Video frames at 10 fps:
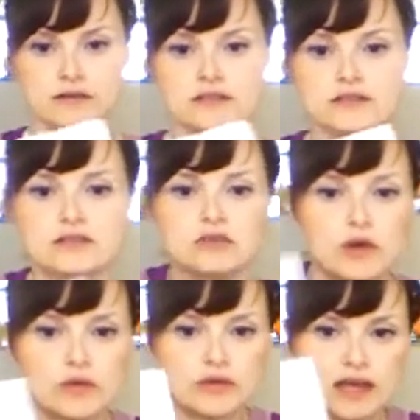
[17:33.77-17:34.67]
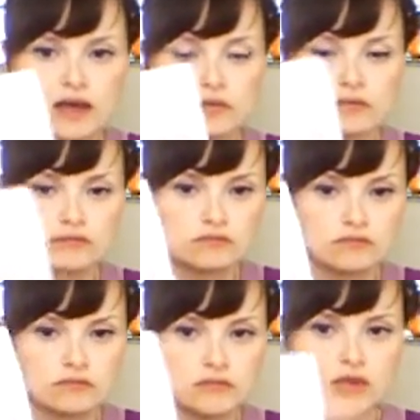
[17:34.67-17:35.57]
this is the one without
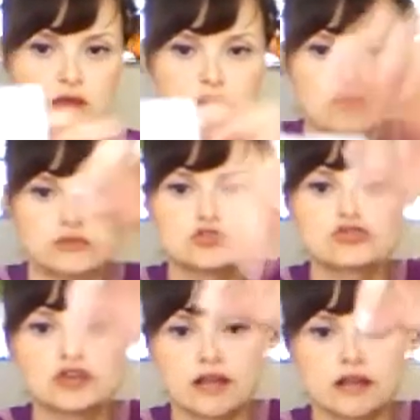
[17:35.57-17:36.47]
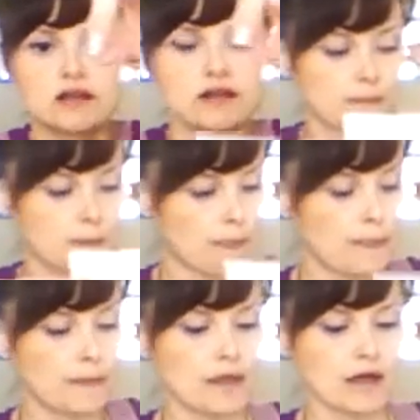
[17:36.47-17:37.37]
string,
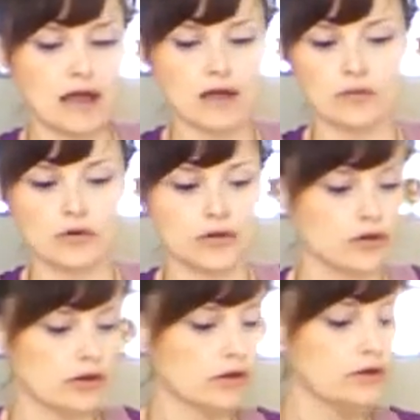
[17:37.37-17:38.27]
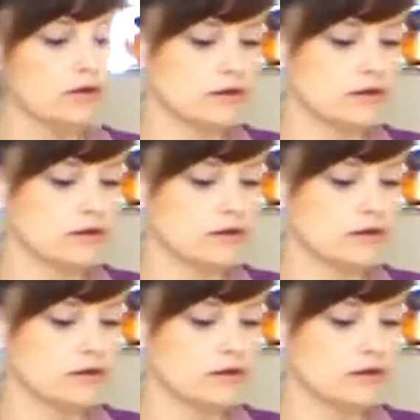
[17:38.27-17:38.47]
I would